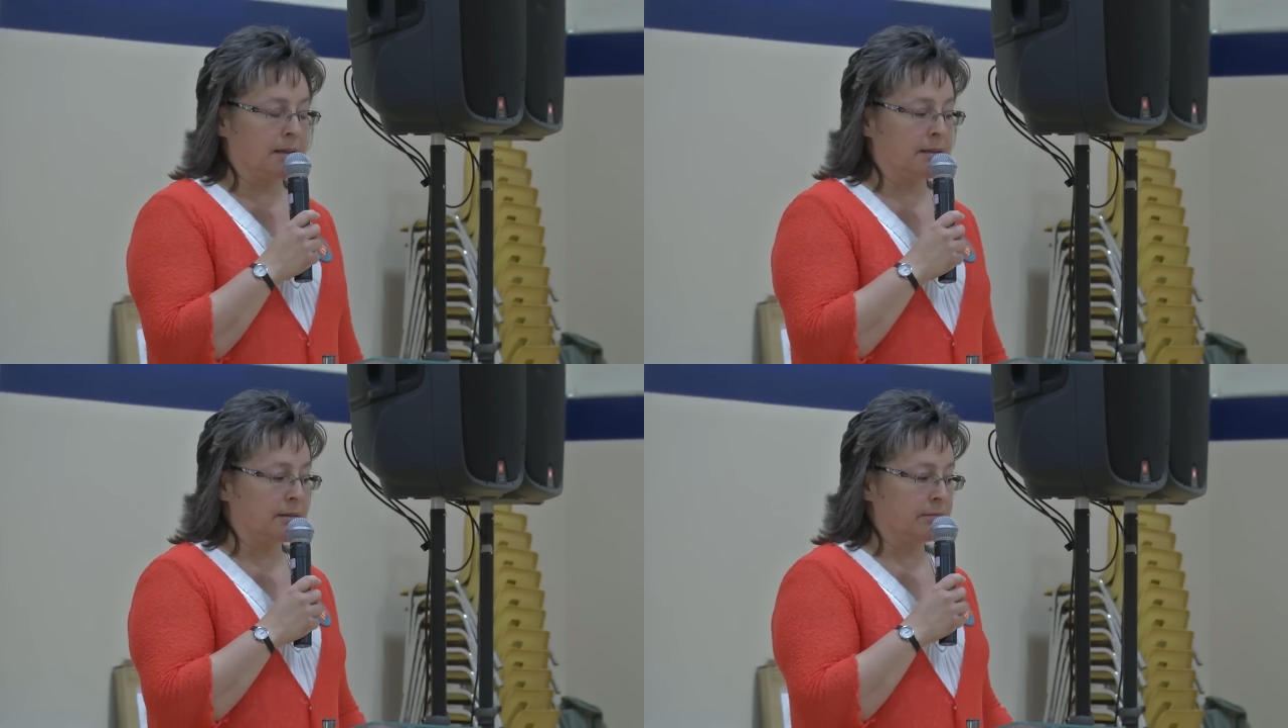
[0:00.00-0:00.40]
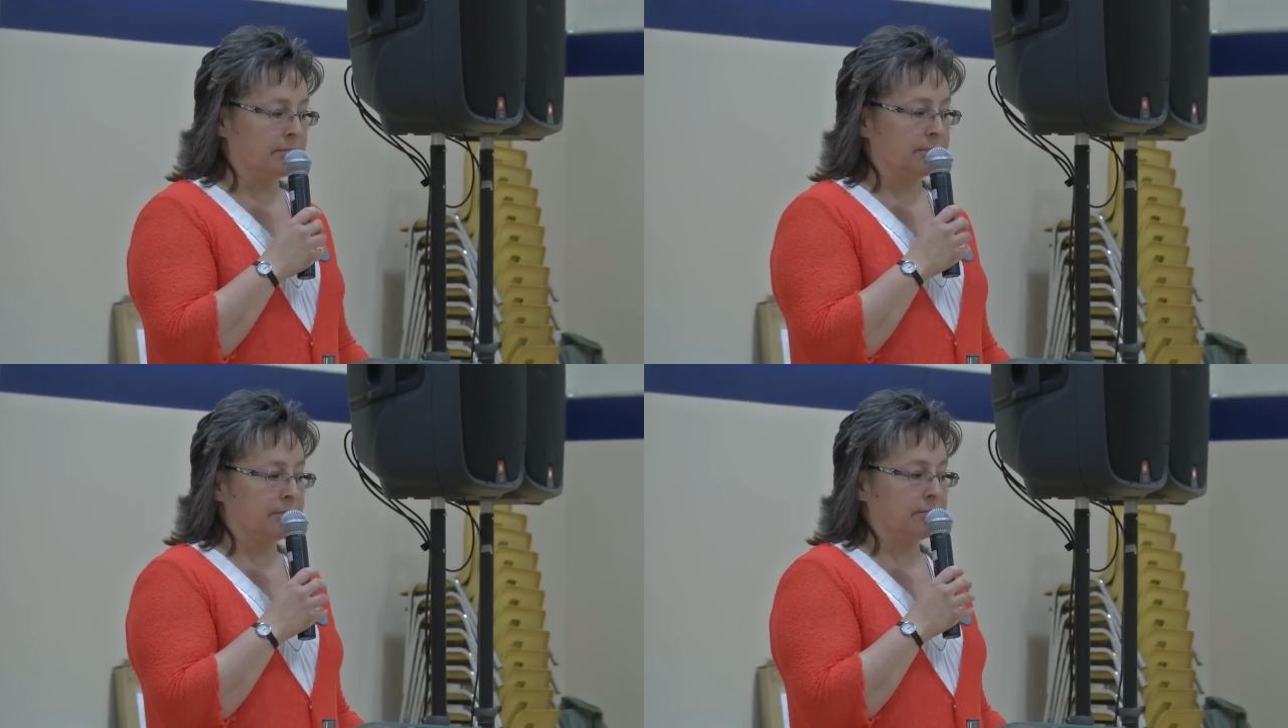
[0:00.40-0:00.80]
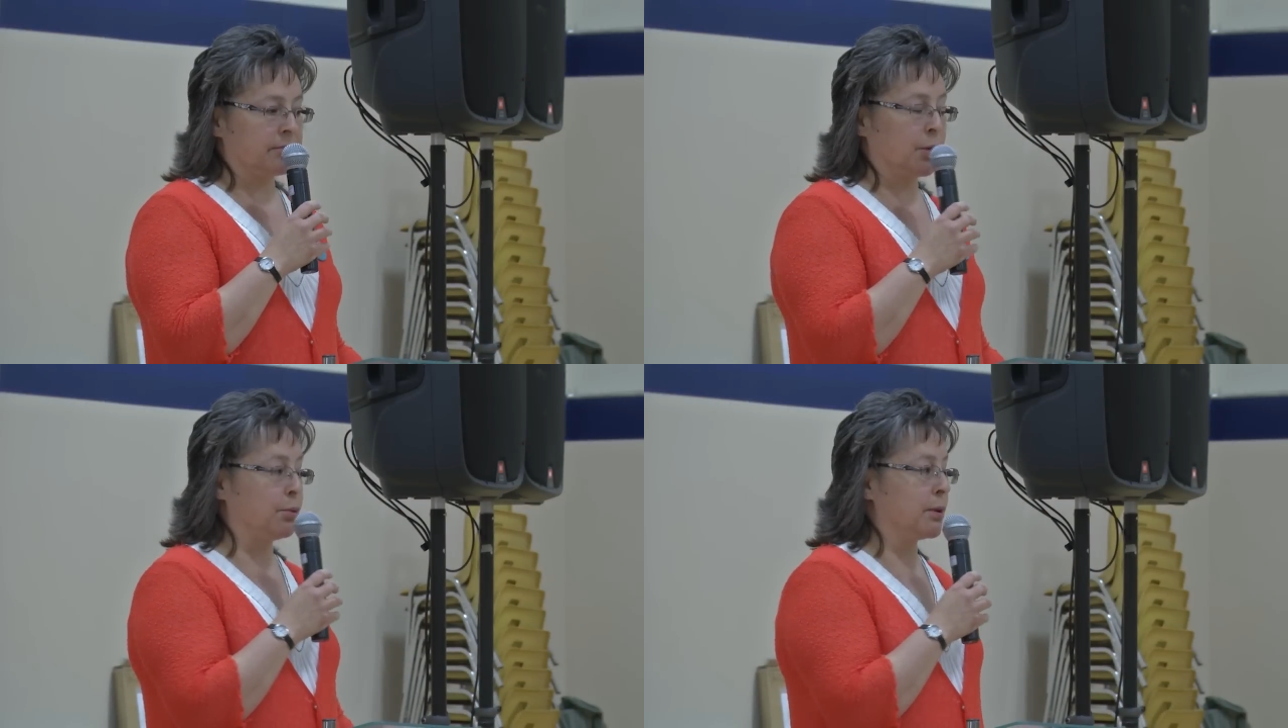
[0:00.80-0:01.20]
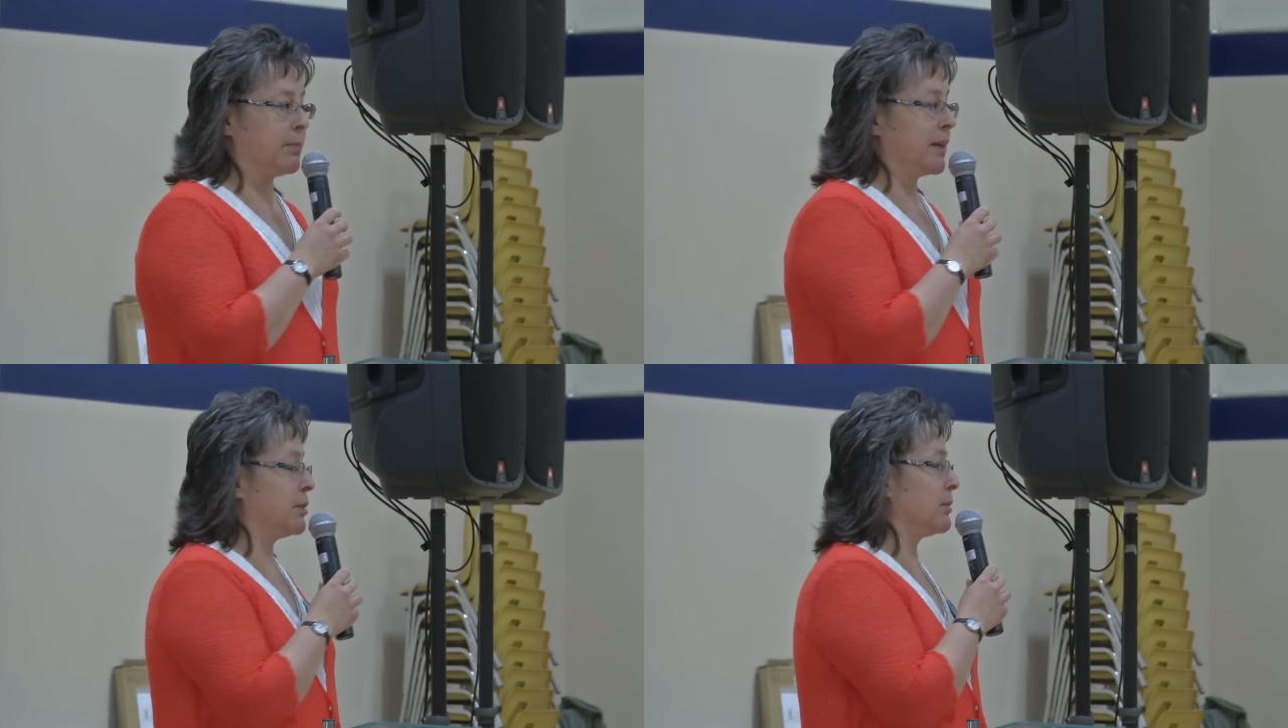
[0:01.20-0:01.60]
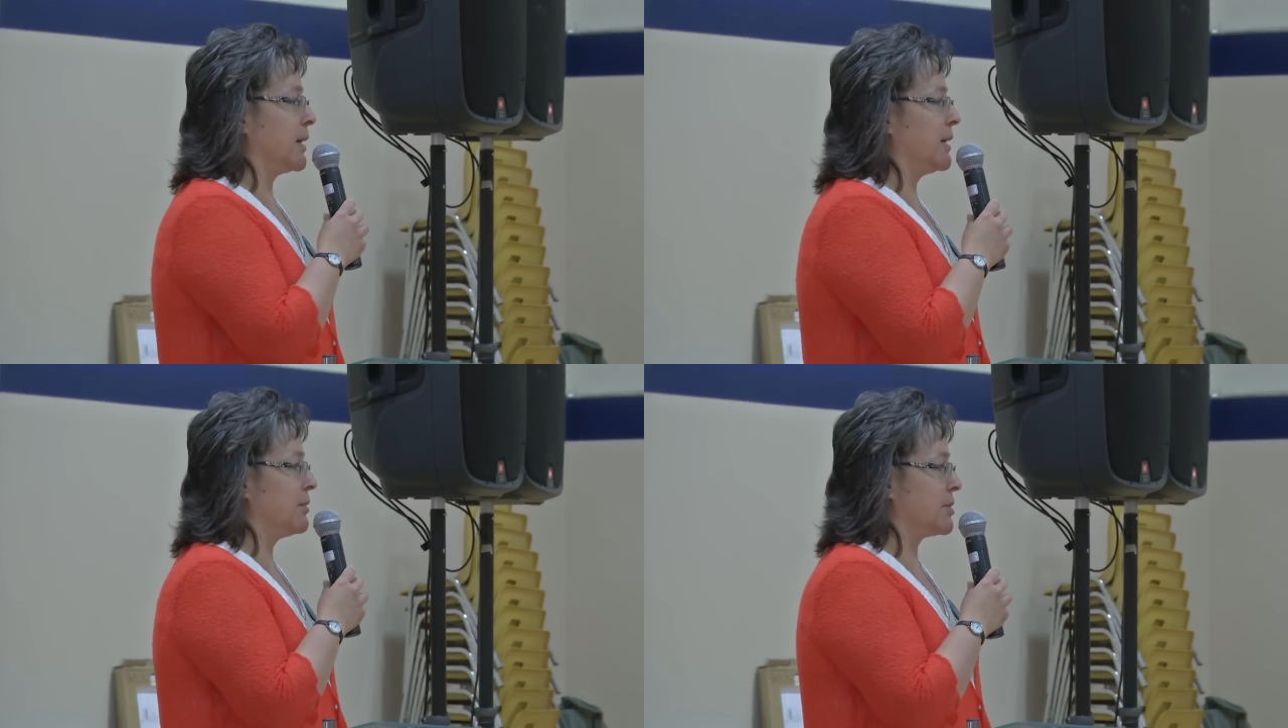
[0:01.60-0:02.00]
personal level,
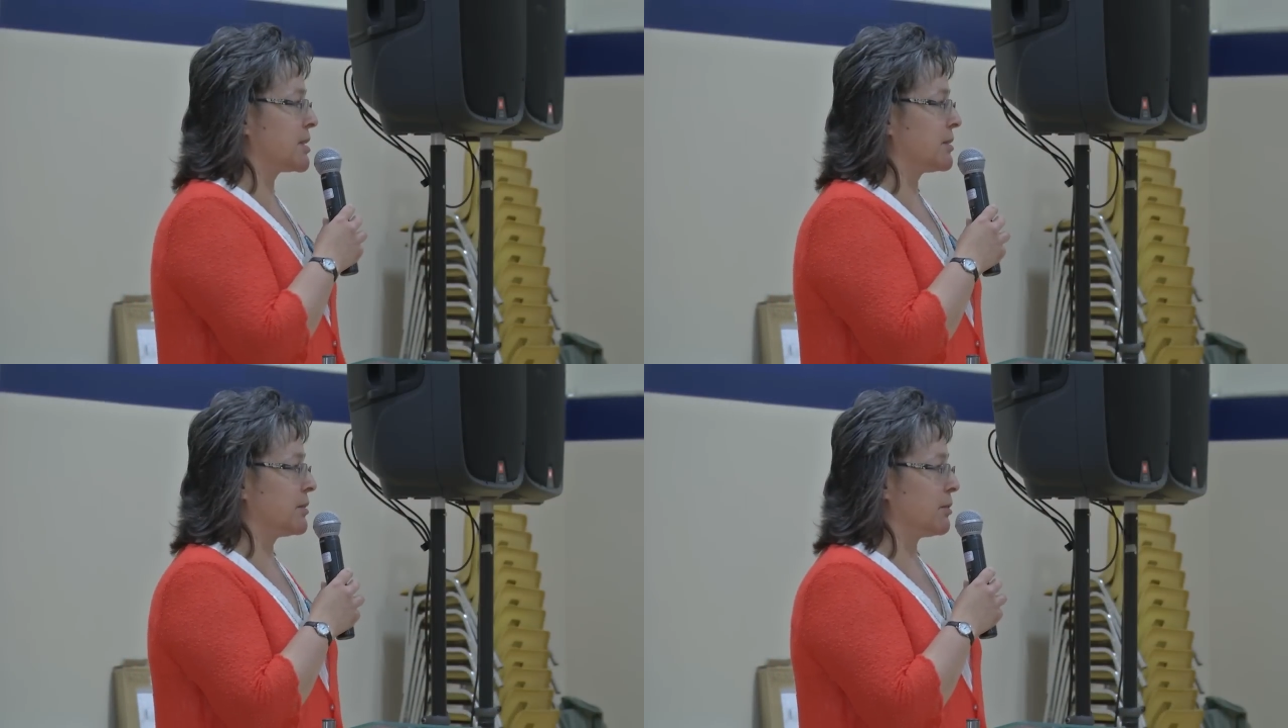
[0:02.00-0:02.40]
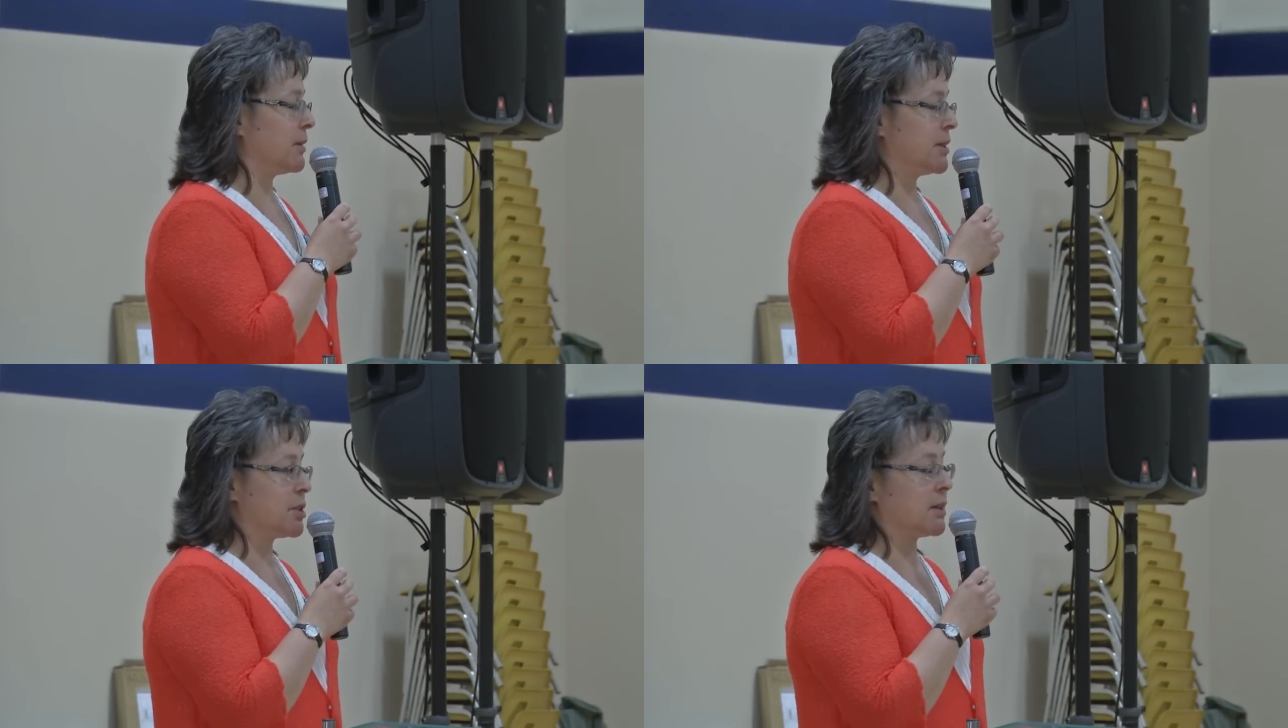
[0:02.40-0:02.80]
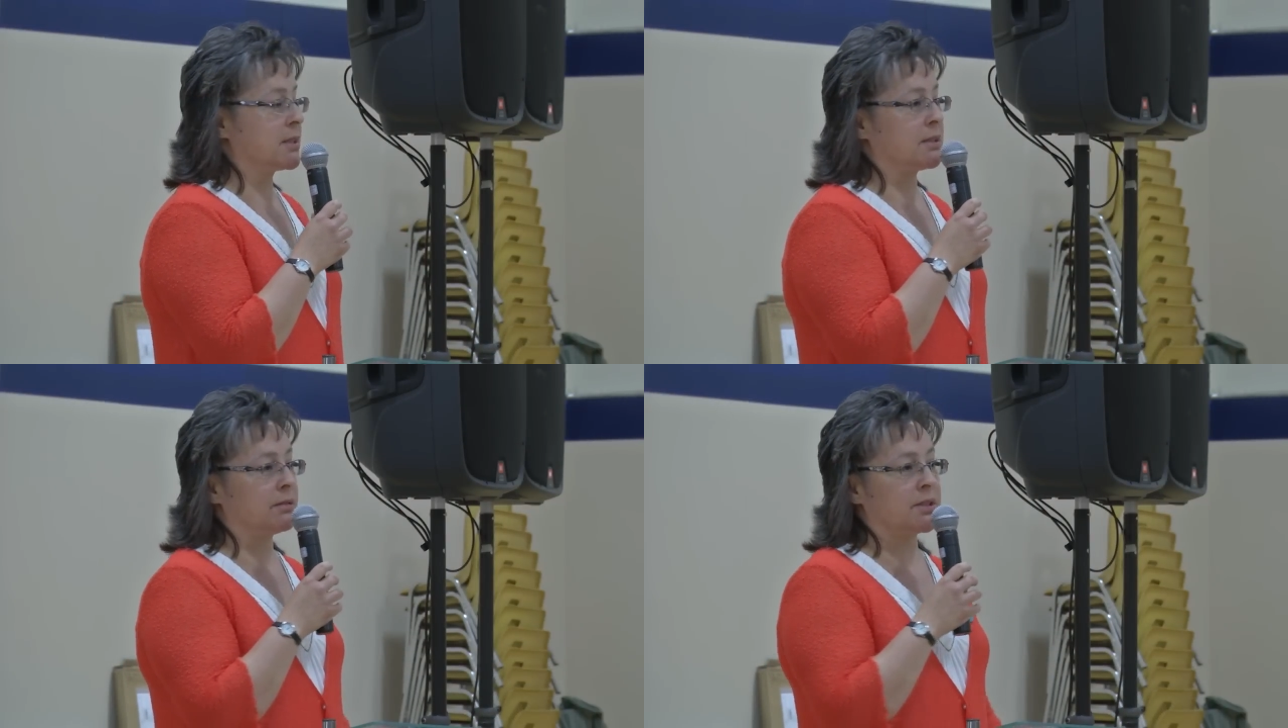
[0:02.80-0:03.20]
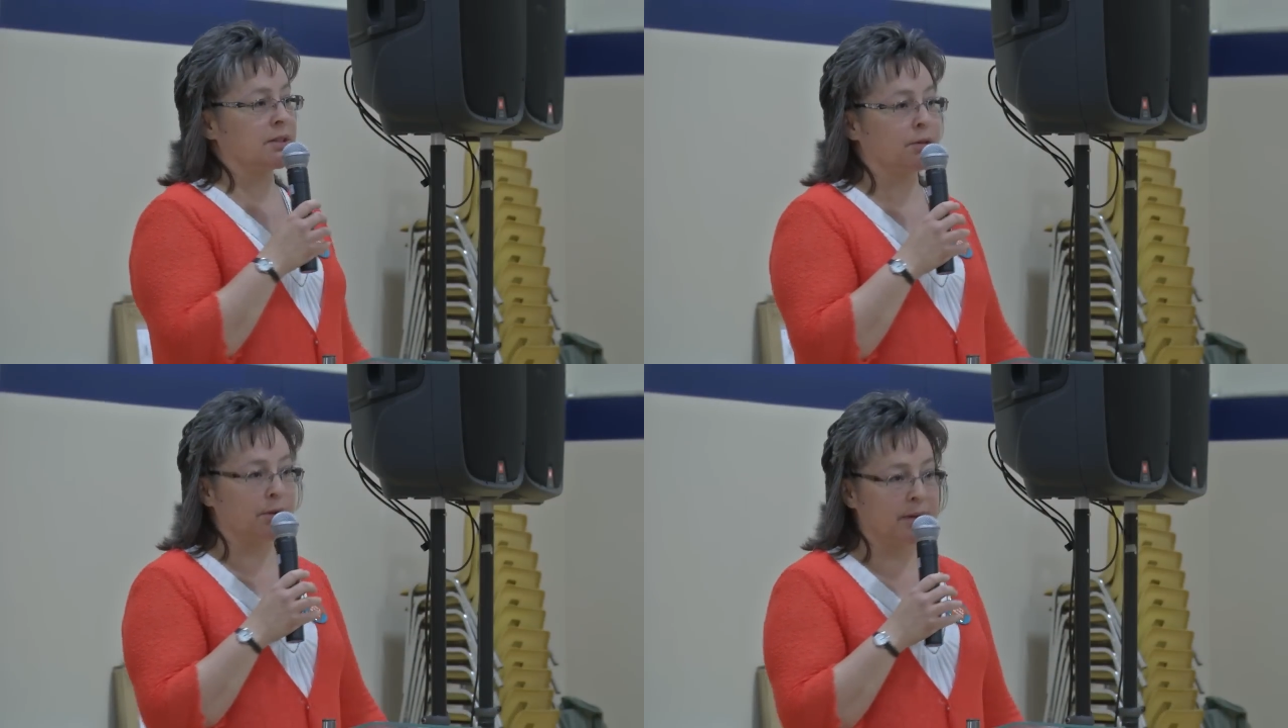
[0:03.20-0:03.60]
because one of the things that we